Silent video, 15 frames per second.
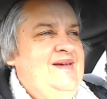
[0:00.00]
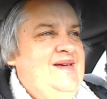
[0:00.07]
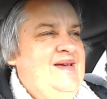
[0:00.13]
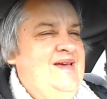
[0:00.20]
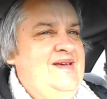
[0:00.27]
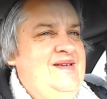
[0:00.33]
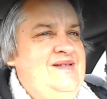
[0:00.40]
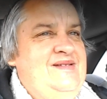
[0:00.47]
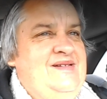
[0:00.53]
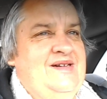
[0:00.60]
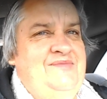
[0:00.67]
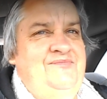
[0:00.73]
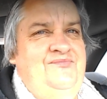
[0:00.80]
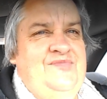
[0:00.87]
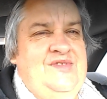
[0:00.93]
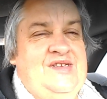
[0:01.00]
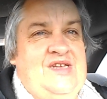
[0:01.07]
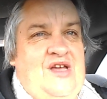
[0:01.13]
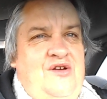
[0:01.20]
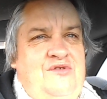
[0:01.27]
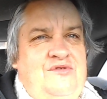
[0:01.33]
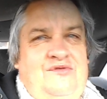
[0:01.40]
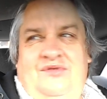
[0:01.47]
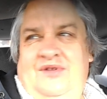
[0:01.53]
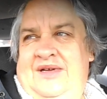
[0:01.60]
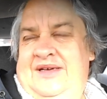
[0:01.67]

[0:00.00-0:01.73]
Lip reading: and so...